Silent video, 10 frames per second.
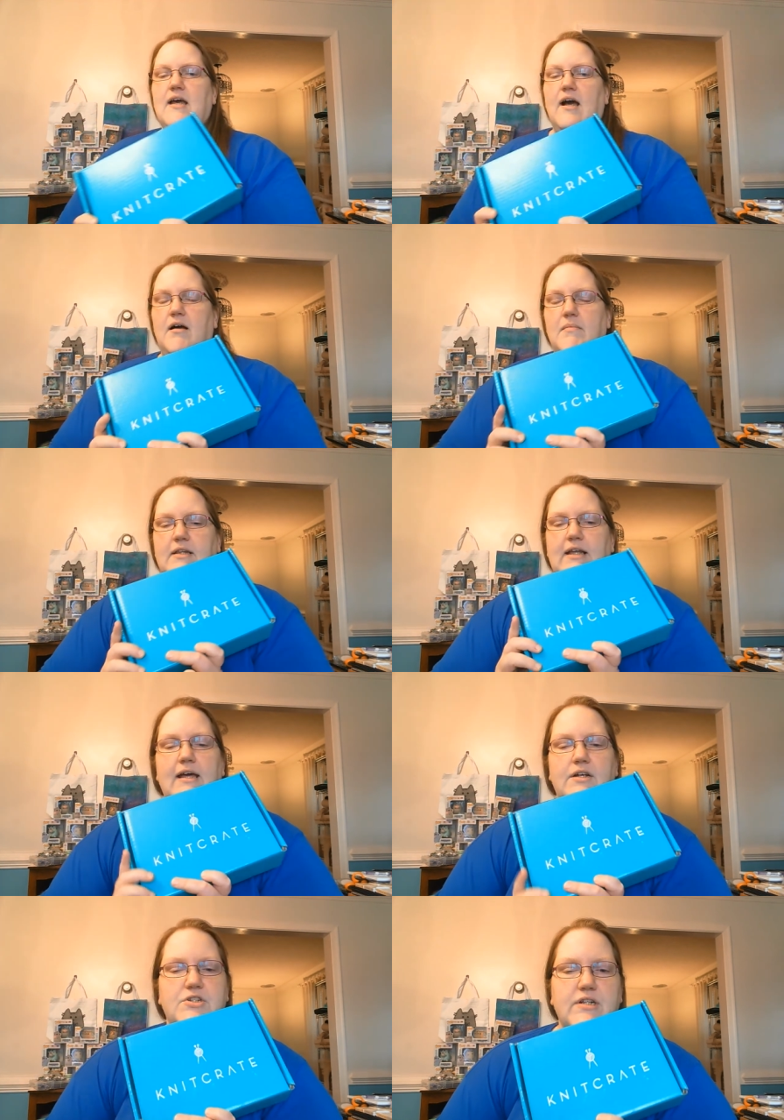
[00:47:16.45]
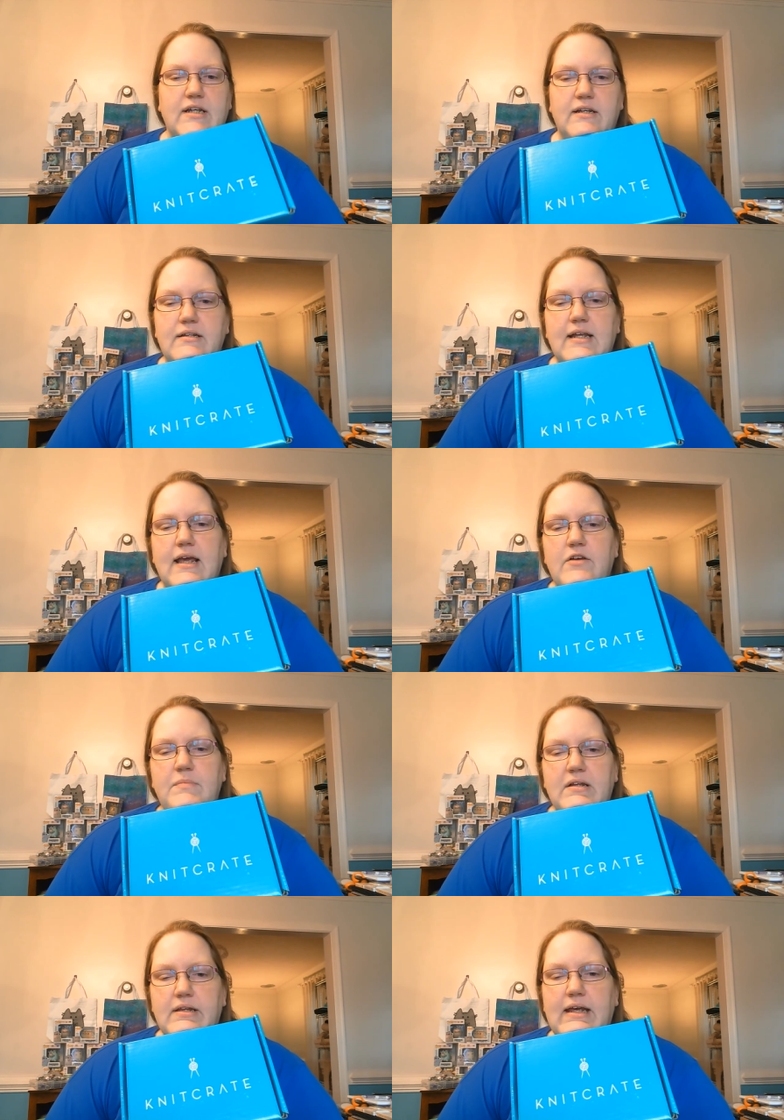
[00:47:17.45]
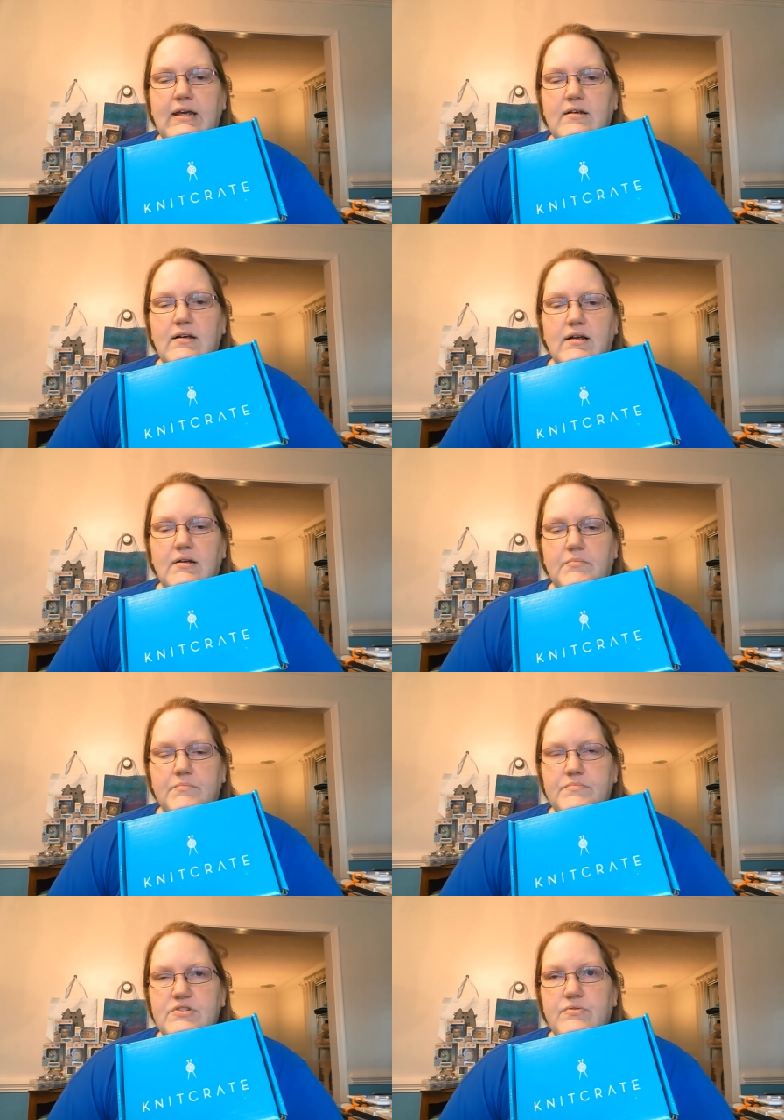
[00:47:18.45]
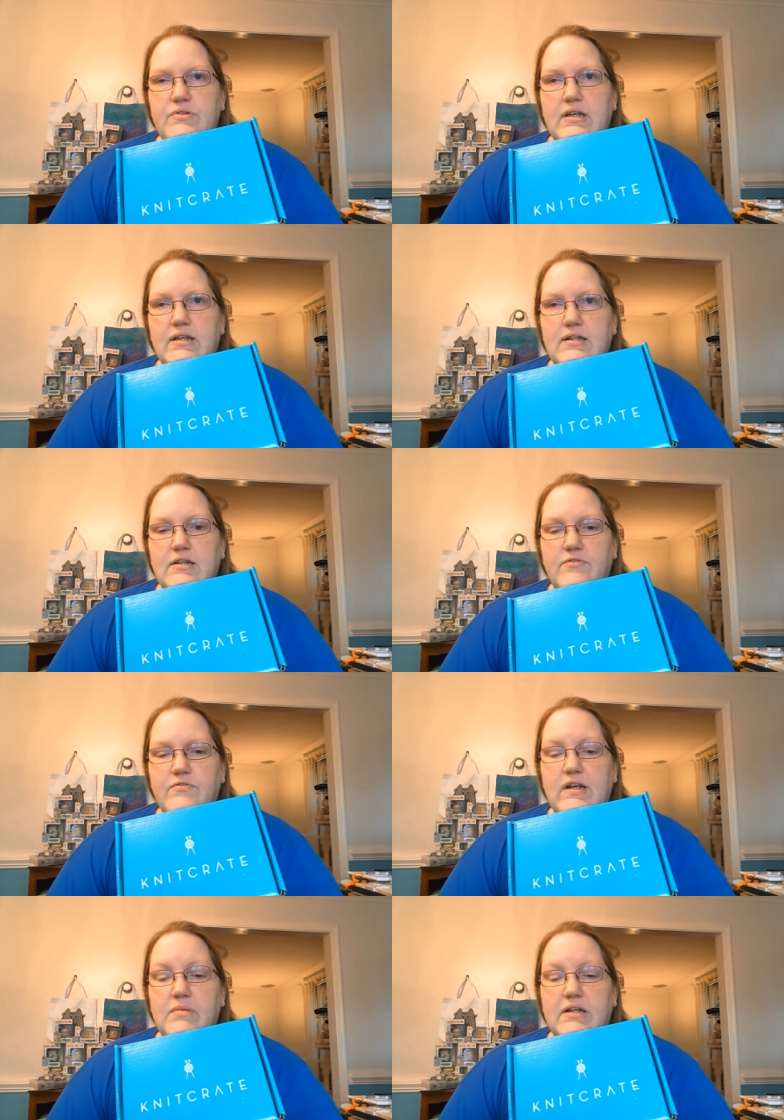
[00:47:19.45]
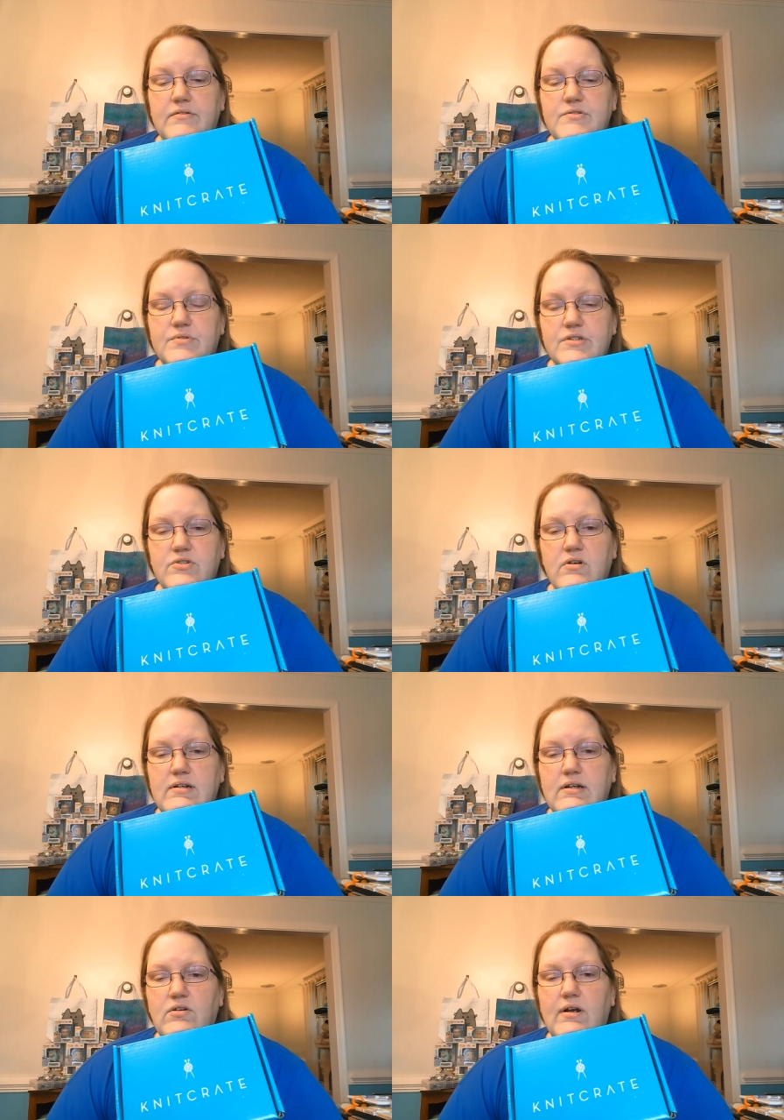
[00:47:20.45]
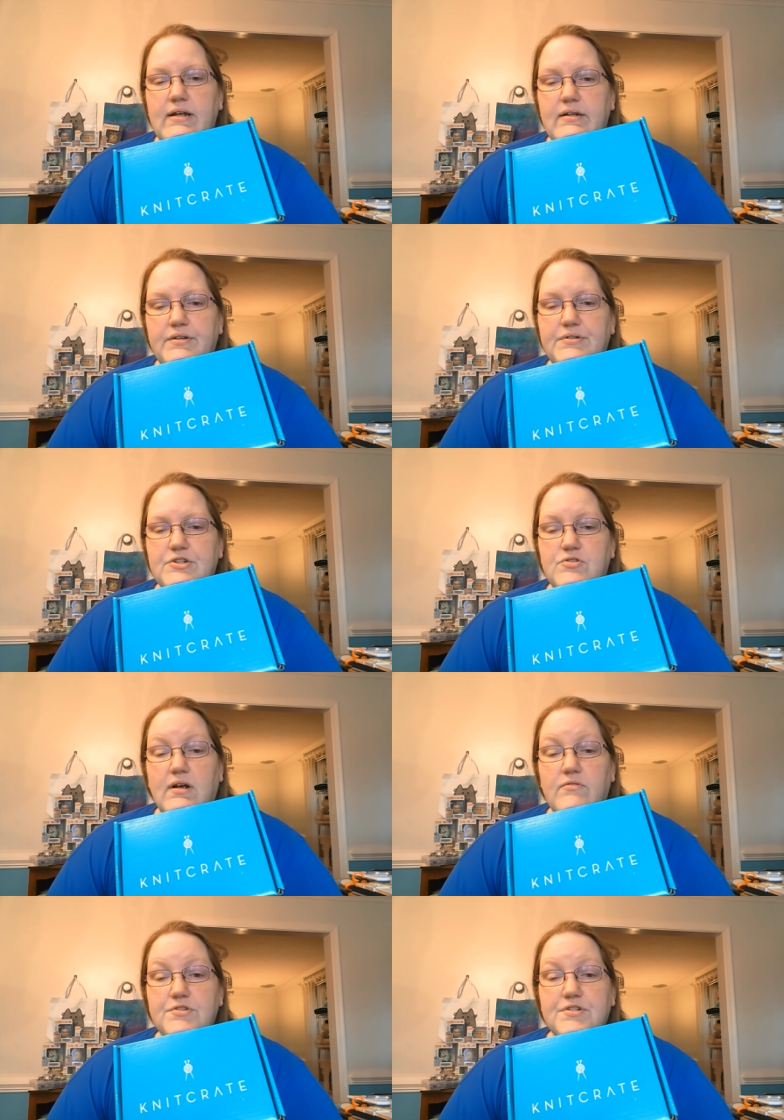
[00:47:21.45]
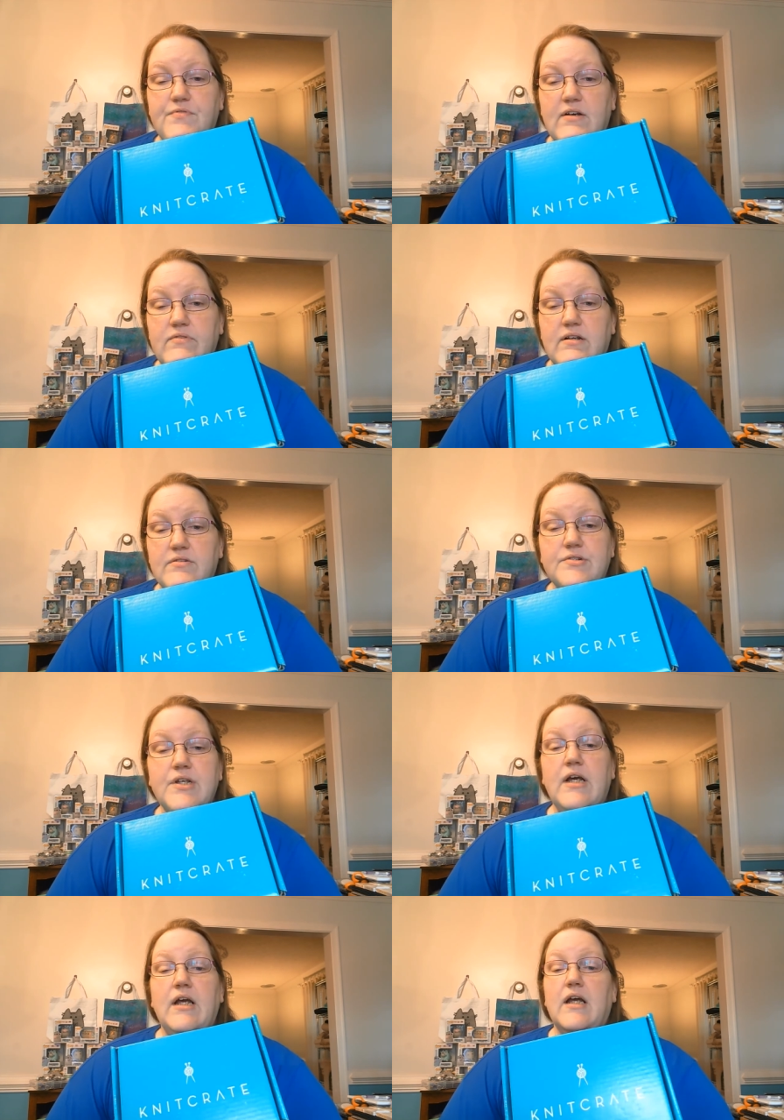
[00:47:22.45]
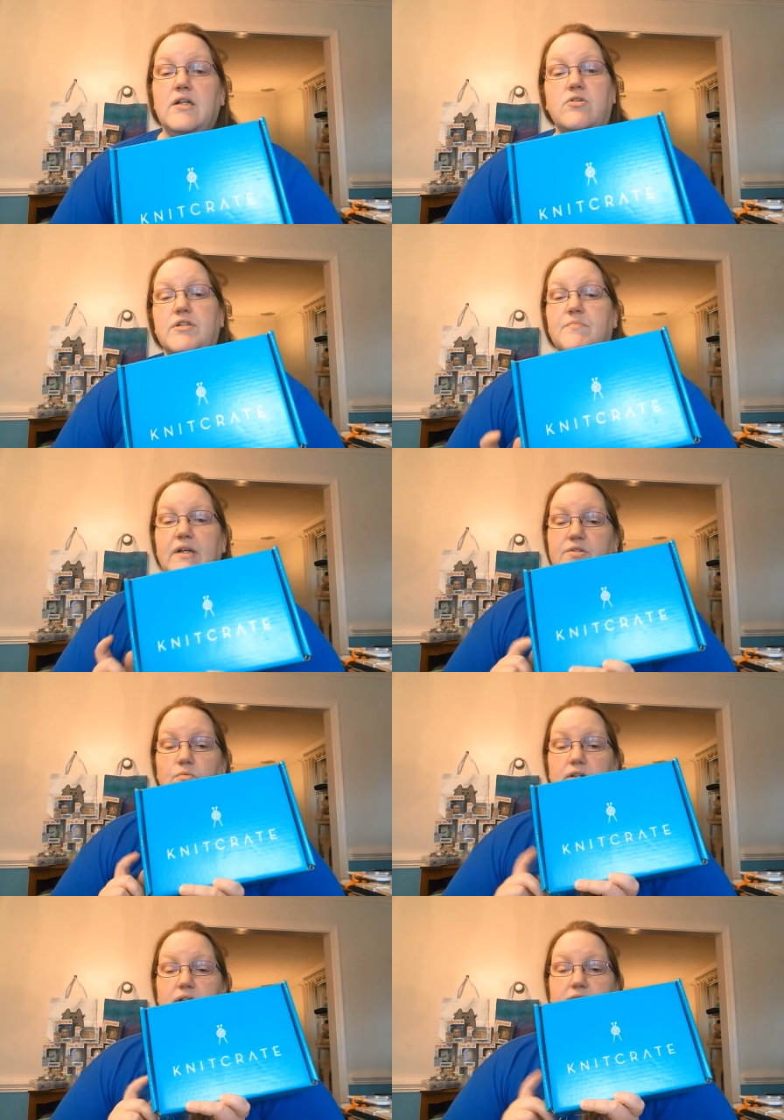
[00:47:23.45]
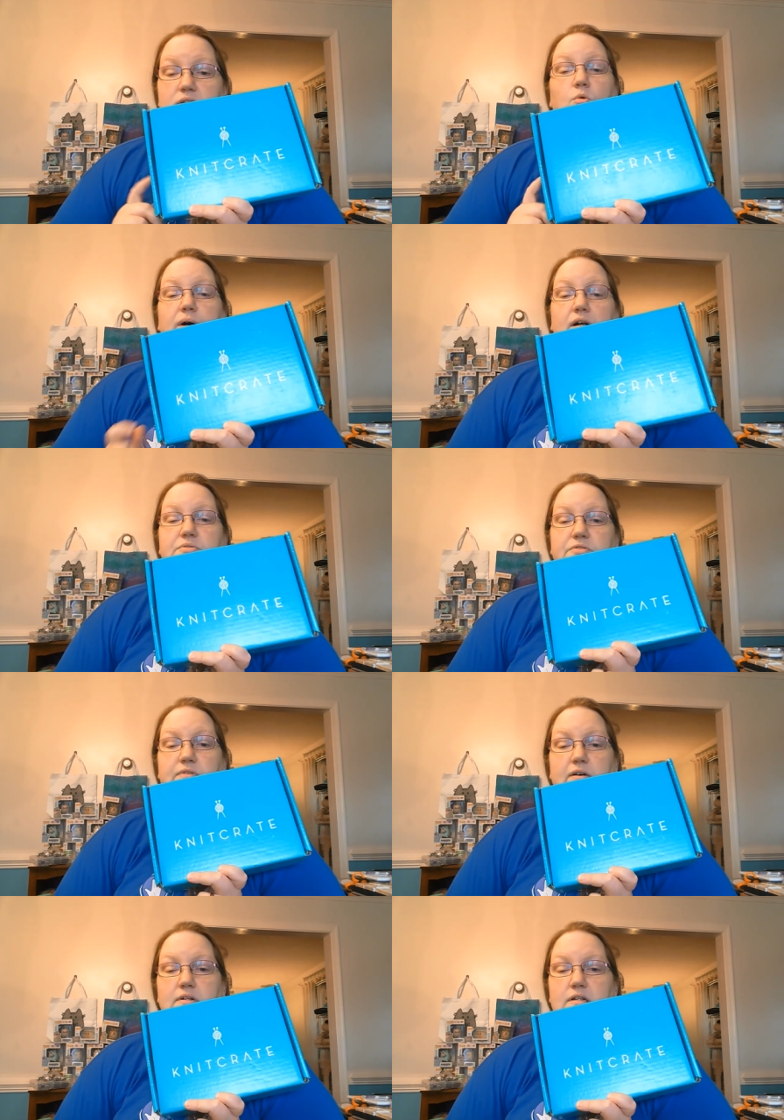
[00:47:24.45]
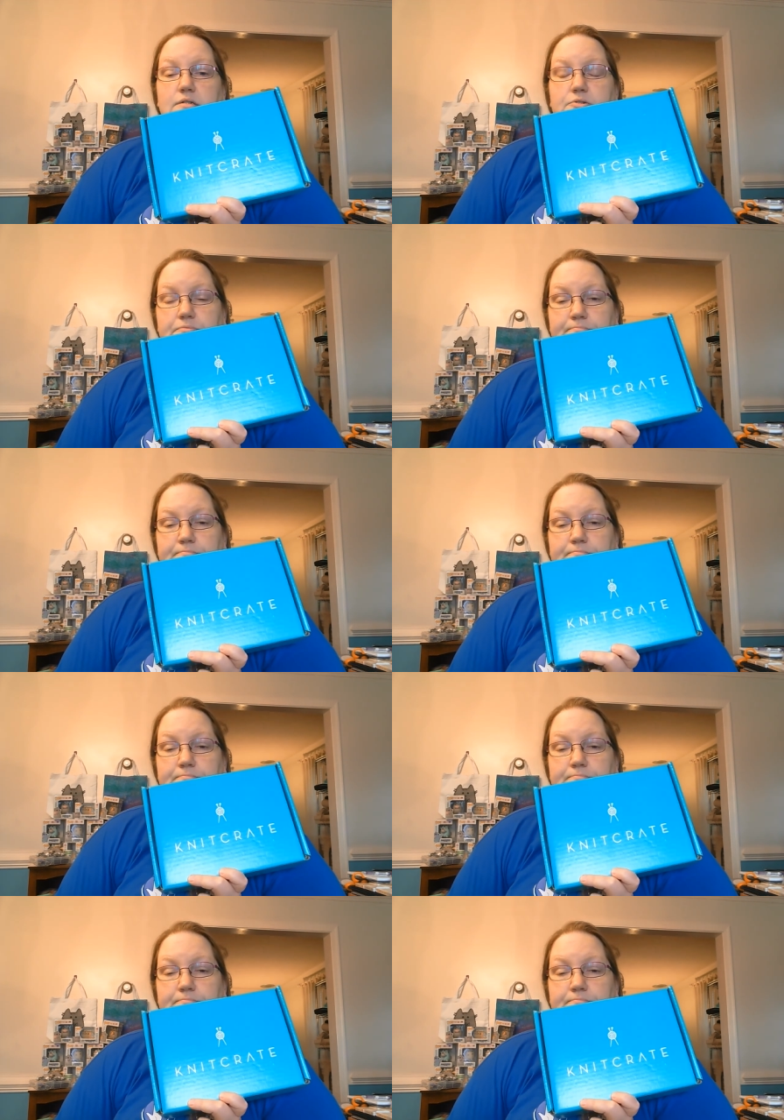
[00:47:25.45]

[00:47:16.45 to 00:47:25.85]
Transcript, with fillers: Um, and they actually, they gave me a link um, so that if anybody else wants to try KnitCrate, you can try it for just $5. And trust me, it's worth it. This whole box was $5.